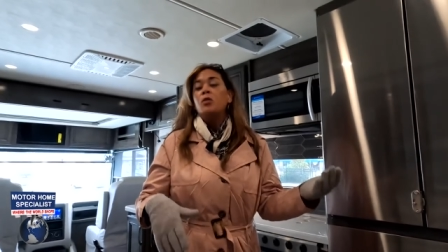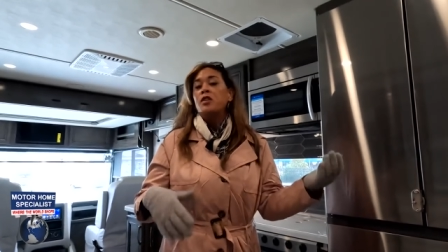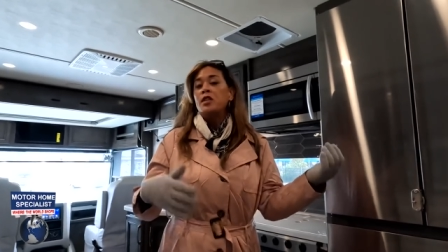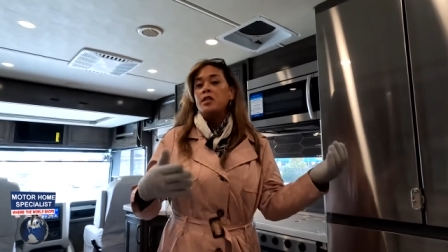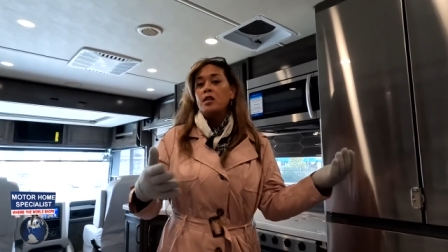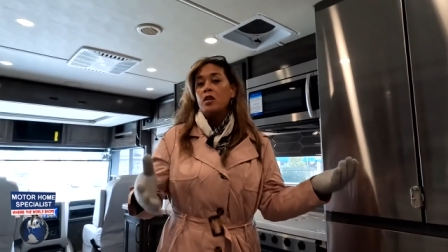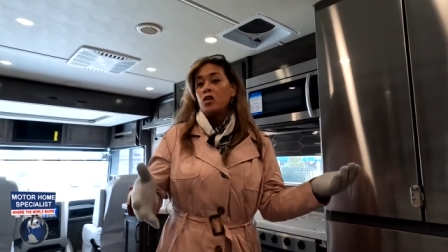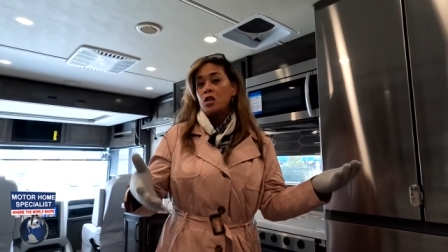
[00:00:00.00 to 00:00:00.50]
with the
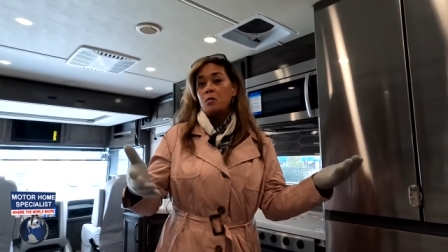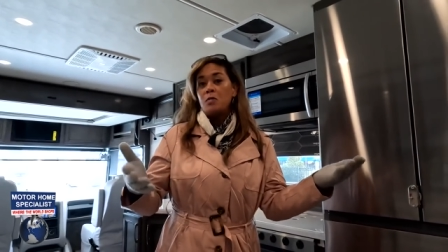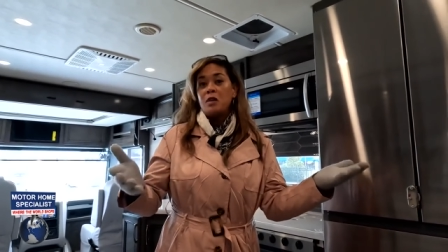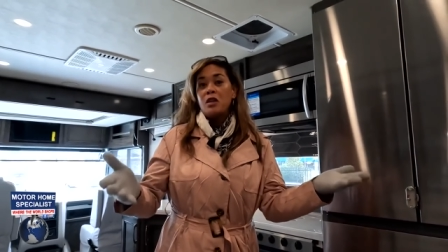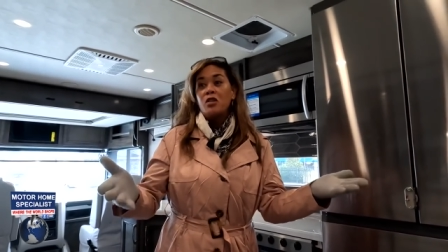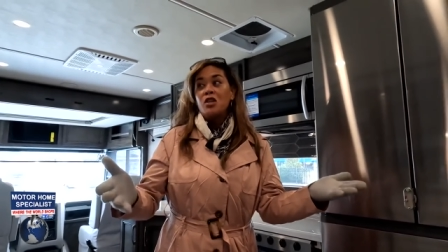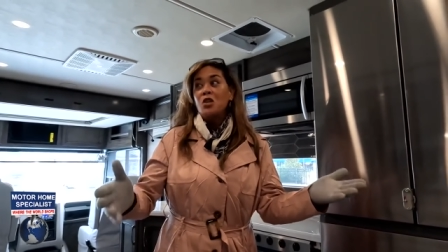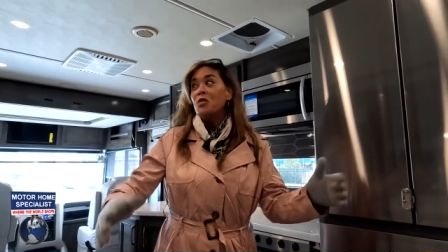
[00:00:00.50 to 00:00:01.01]
dealership
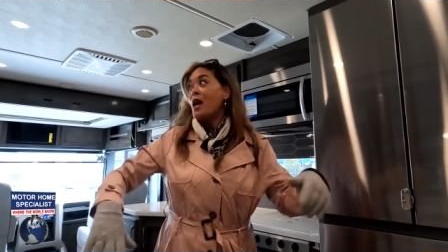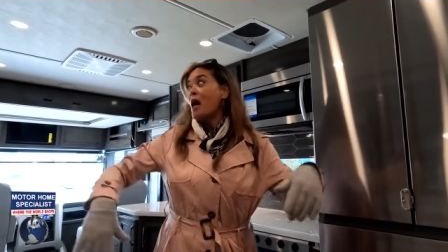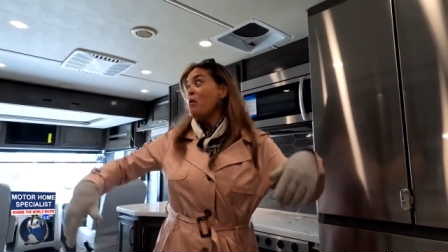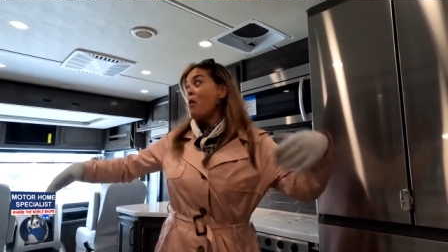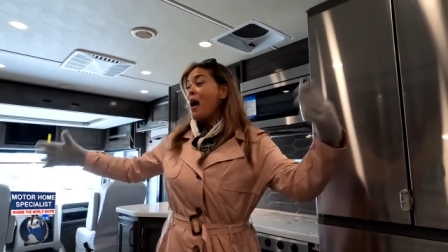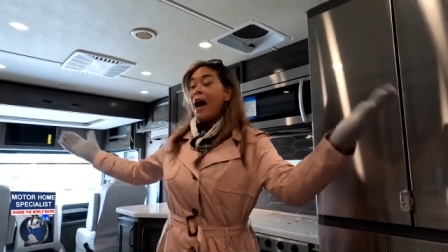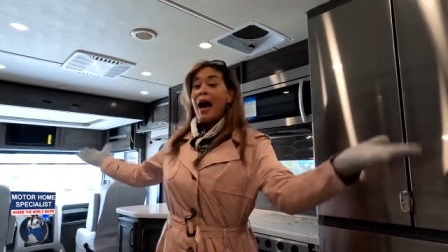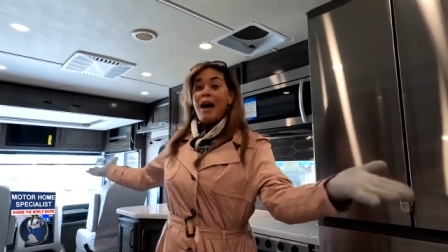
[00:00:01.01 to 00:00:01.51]
near you that
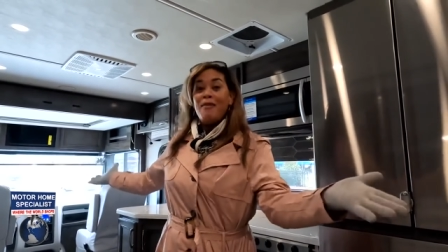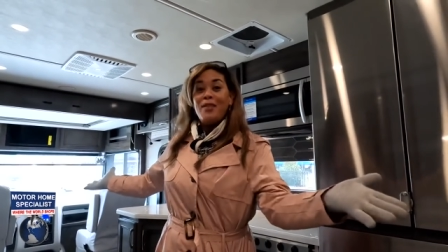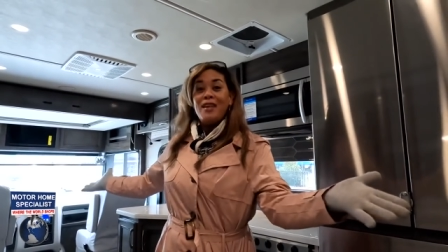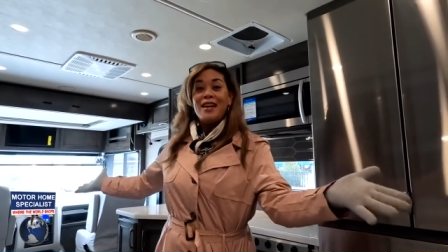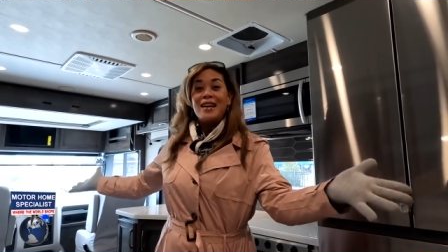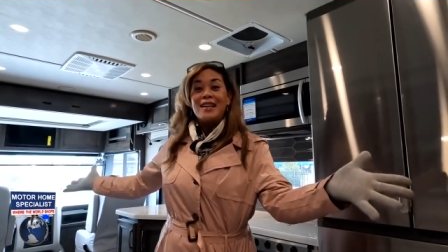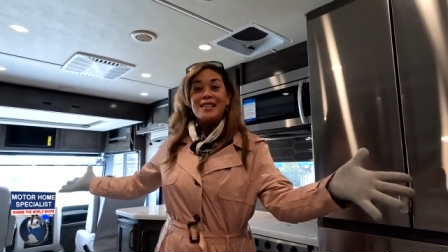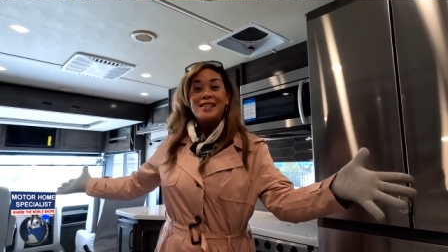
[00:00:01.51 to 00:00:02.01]
will
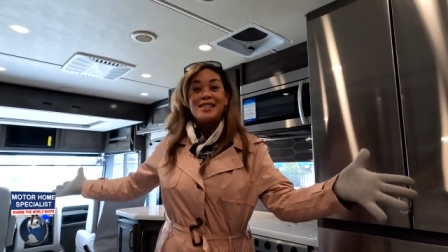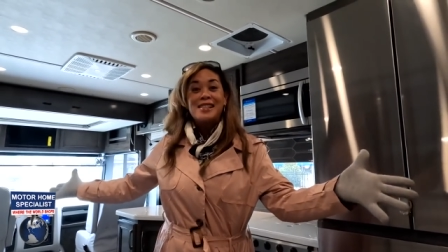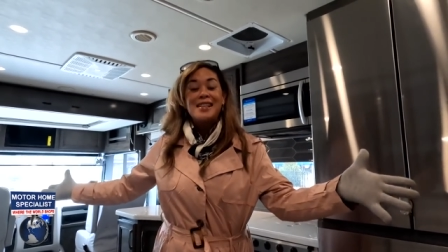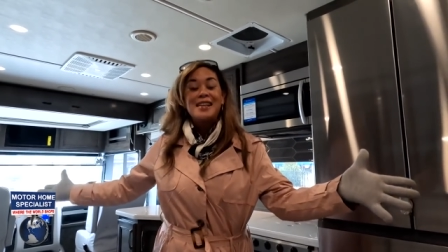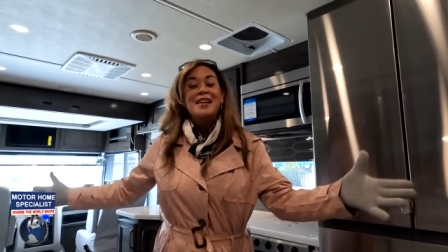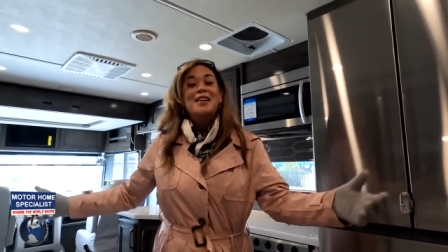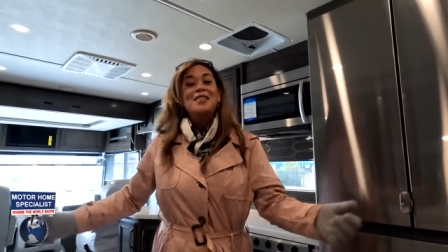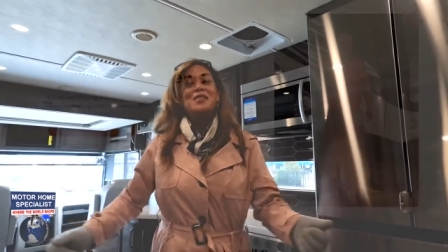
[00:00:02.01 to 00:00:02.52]
have this.
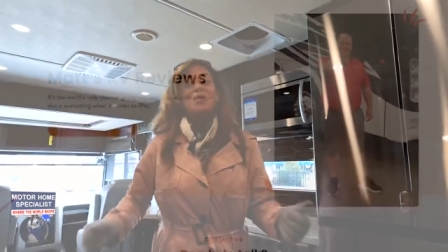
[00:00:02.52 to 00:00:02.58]
Yes.